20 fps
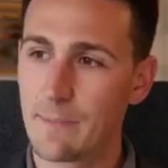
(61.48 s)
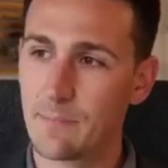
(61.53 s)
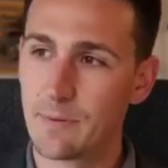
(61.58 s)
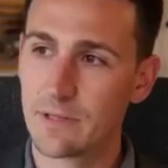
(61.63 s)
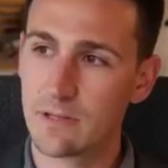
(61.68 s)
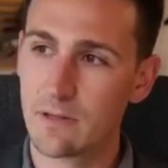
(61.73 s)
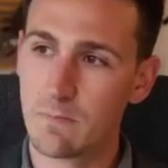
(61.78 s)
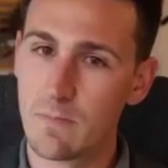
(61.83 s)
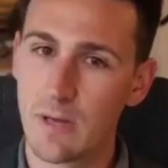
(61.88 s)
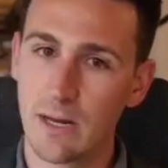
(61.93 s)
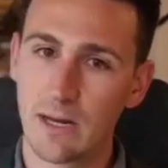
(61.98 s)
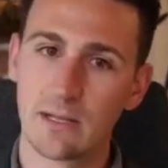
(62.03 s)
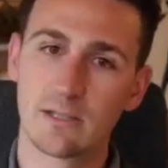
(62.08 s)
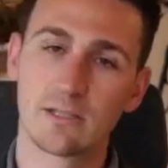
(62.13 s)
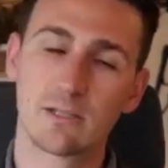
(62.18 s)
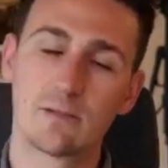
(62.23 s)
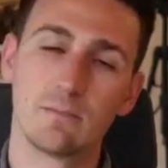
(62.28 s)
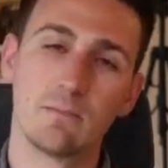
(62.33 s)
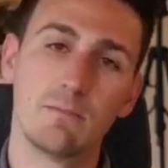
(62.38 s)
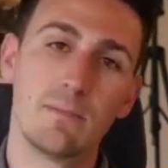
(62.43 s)
into
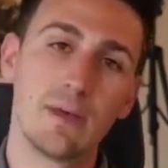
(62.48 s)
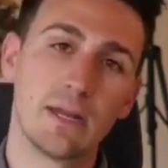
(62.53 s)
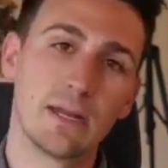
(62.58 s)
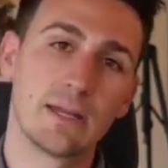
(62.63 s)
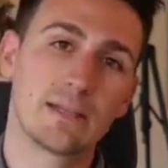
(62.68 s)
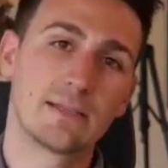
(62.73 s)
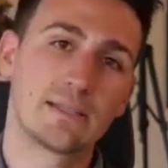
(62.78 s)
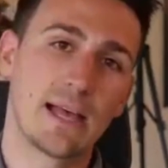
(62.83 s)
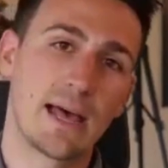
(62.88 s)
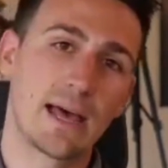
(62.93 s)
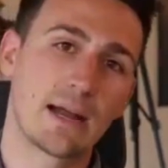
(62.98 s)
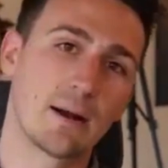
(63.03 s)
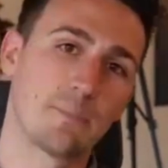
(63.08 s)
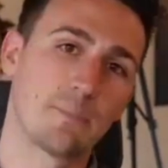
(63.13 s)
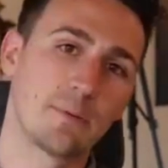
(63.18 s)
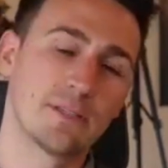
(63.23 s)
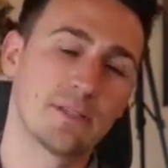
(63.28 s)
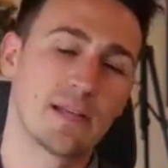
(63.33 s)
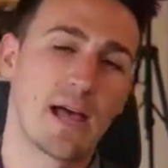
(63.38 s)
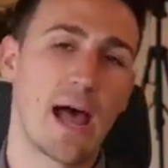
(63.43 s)
minutes, minutes add up
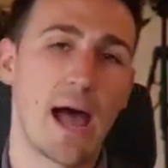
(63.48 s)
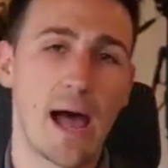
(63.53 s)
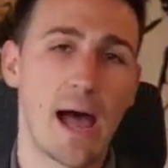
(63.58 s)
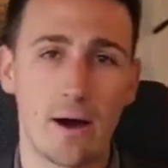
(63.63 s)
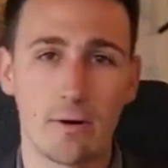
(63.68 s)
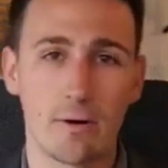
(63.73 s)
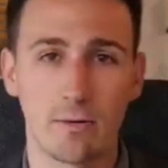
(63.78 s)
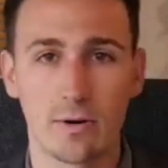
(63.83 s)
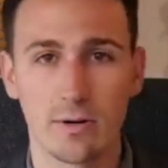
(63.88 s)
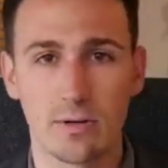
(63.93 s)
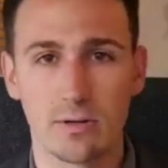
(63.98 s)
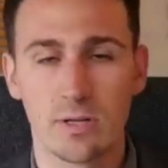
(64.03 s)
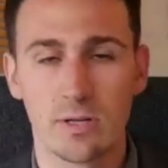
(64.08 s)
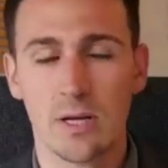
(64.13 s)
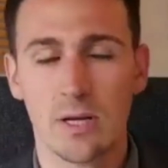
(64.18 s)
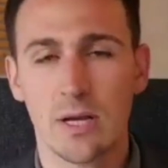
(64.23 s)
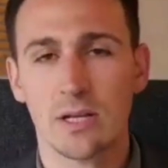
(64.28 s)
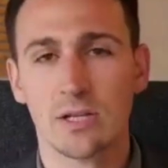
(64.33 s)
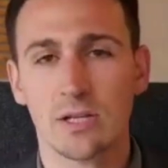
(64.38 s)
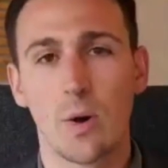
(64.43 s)
into hours.
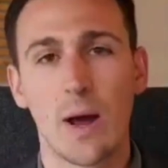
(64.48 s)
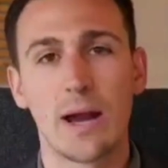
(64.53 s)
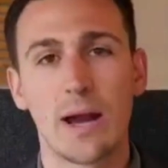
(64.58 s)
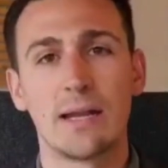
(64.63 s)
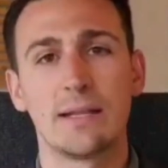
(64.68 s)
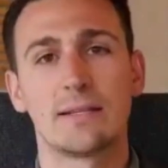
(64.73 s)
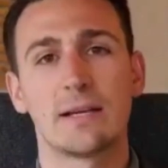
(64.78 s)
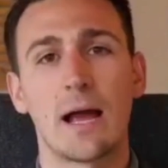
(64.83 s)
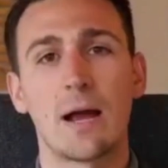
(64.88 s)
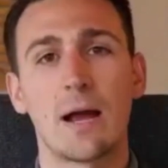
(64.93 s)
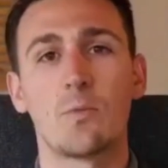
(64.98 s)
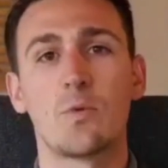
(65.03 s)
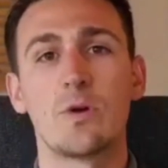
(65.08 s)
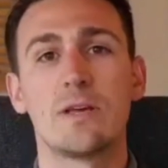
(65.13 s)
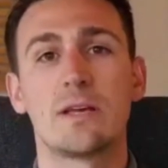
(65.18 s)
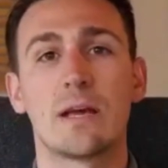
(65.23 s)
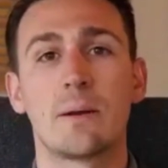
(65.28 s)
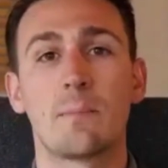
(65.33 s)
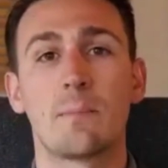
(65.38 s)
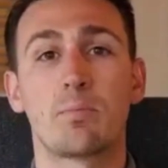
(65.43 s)
So anytime we
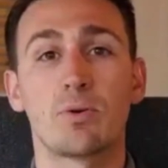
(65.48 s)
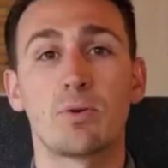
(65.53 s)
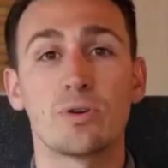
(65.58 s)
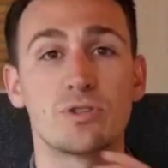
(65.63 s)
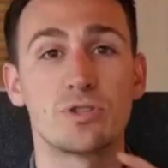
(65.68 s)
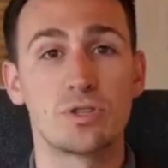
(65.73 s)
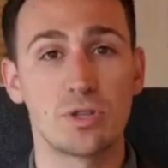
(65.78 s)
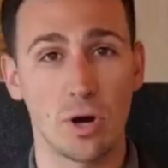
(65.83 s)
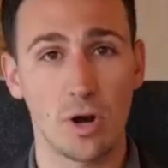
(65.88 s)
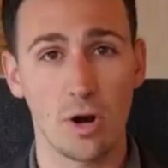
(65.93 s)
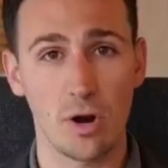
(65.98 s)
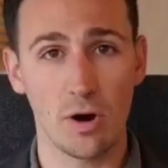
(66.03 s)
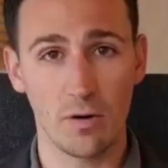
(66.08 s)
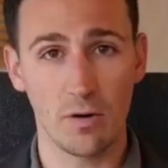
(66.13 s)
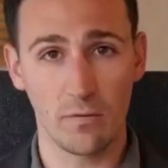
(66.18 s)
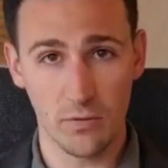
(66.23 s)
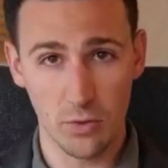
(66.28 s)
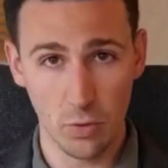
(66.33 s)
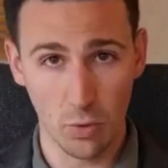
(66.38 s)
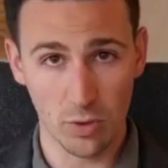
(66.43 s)
can
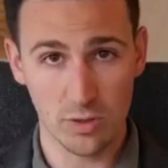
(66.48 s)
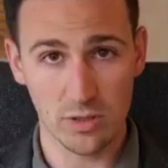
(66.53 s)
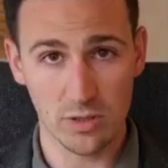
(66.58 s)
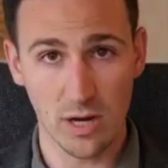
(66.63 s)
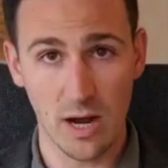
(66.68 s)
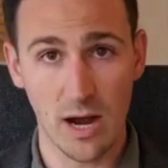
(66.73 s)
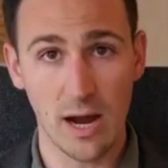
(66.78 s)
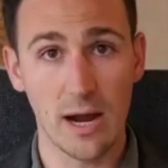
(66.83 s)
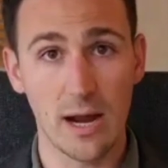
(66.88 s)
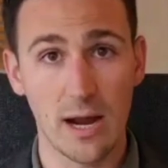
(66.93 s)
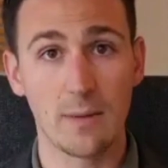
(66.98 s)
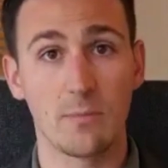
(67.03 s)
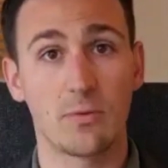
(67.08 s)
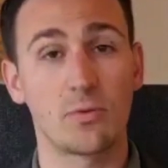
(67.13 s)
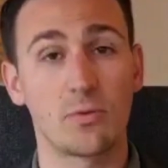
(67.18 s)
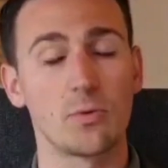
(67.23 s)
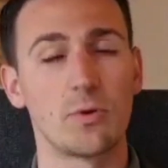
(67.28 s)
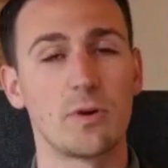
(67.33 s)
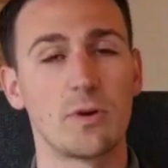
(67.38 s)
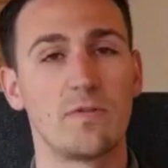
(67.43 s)
preserve your time
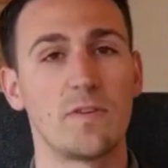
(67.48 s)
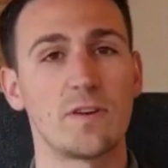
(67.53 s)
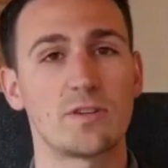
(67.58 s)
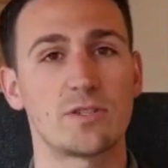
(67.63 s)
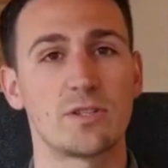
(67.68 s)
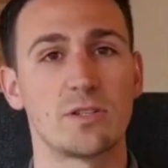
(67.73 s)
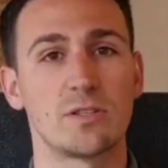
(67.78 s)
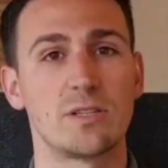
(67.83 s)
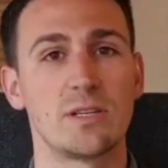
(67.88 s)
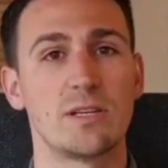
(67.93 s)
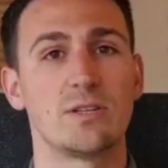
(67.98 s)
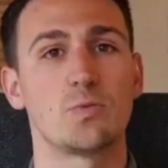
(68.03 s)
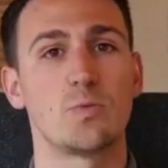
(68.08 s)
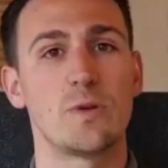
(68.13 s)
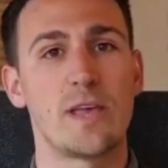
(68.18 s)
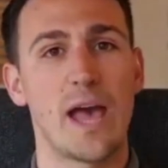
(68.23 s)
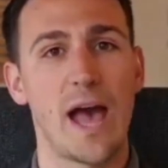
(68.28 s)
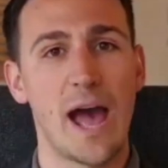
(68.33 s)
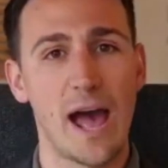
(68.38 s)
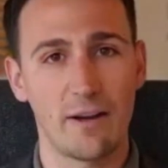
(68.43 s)
through efficiencies,
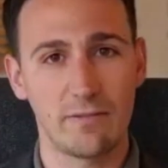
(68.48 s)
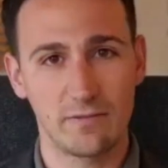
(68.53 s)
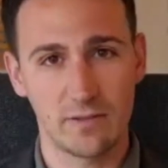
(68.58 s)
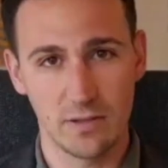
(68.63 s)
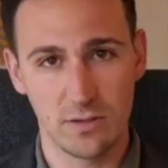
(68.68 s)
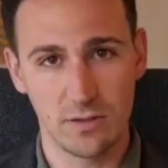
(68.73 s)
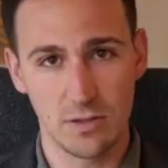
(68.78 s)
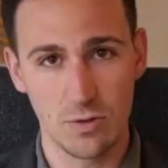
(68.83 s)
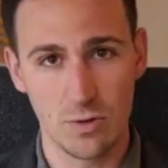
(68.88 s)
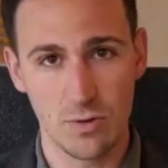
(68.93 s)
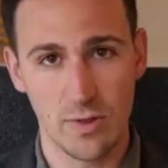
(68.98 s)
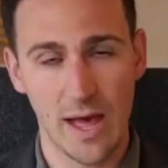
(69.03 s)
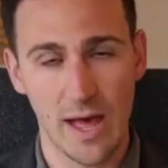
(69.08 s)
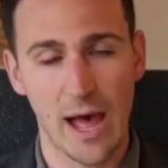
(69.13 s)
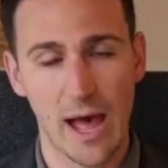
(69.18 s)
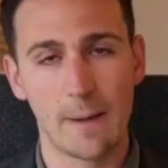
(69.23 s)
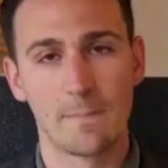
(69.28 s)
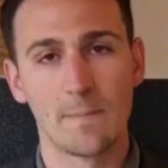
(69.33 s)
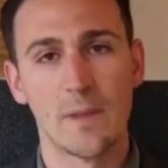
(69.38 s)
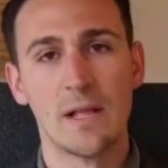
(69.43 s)
we have to do
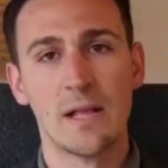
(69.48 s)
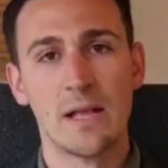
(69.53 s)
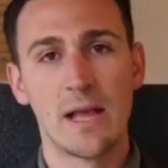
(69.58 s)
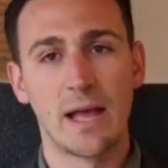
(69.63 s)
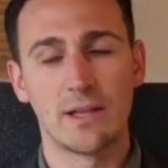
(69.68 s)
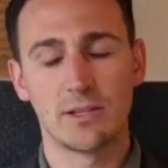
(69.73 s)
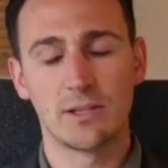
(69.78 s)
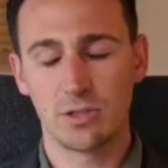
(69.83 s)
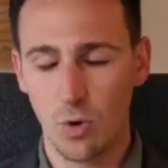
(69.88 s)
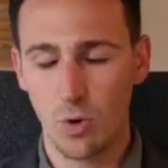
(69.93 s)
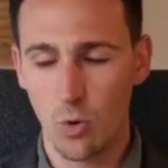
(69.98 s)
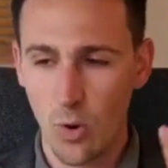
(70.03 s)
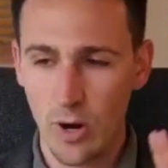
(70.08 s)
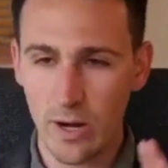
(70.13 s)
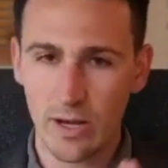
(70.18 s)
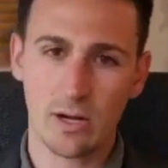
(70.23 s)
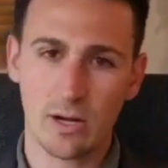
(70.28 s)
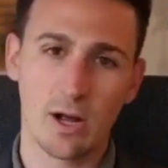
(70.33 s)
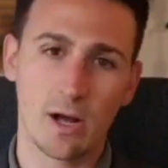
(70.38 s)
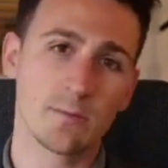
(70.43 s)
that. And so when
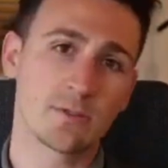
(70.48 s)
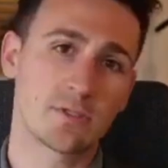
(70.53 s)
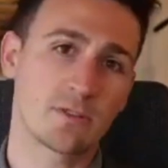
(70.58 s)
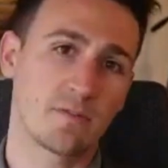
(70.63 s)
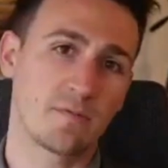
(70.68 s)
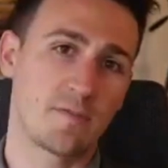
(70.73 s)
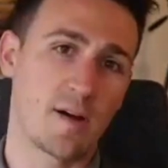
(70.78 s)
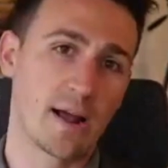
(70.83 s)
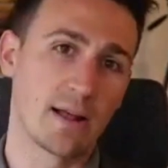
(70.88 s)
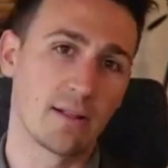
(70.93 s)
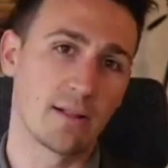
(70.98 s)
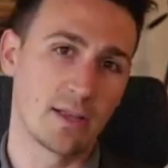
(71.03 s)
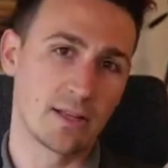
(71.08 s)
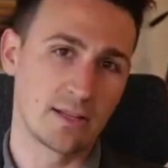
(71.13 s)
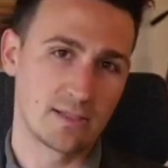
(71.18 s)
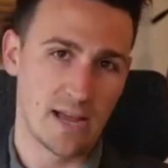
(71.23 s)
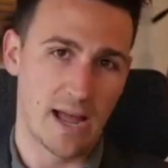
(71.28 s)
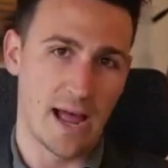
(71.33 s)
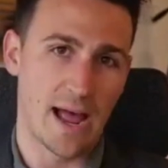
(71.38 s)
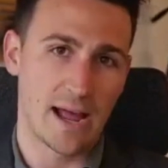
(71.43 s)
it comes to filing
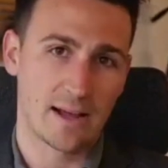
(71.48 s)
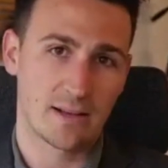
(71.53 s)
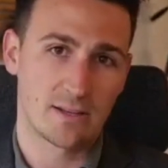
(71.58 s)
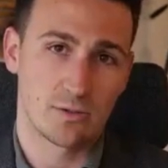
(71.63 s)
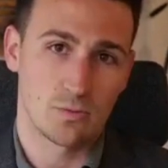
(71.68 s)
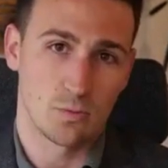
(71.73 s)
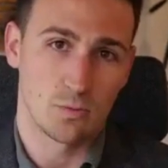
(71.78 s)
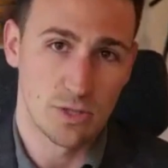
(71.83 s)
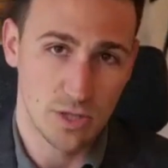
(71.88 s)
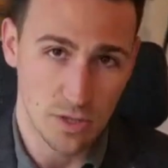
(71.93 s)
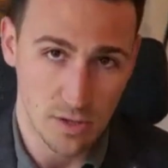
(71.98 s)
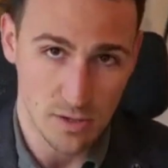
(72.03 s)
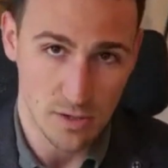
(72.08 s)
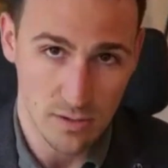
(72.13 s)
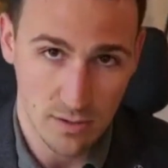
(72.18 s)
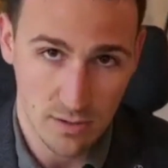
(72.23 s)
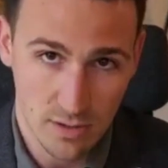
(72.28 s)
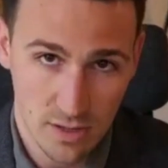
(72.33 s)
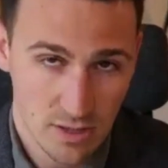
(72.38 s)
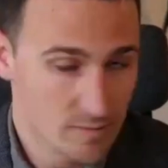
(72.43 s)
tax
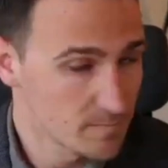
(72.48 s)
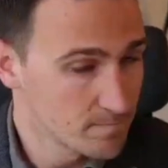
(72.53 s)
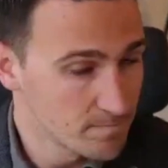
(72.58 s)
returns,